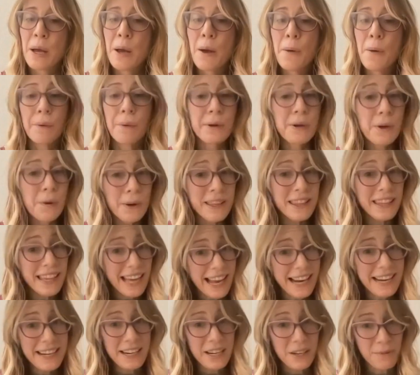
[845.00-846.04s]
But knowing the
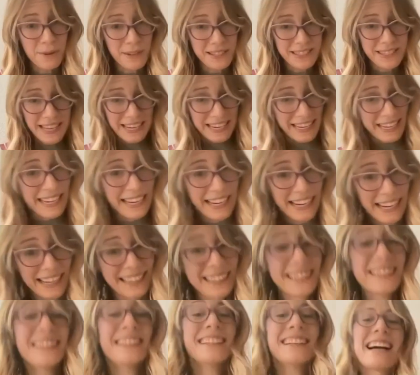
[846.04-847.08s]
ending was like key,
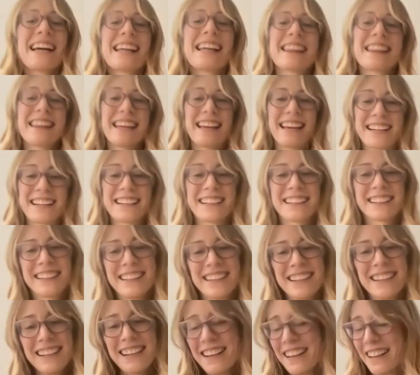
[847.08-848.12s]
I think,
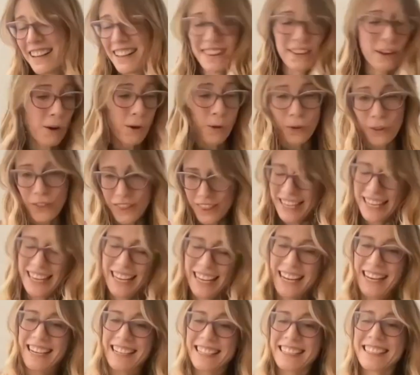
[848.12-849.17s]
in the whole
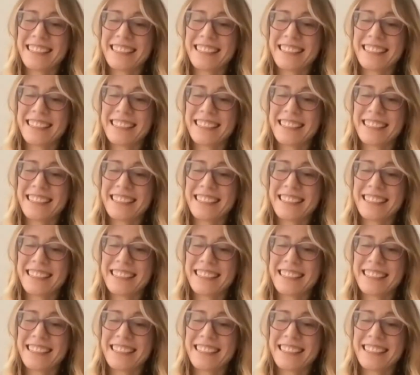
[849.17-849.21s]
thing.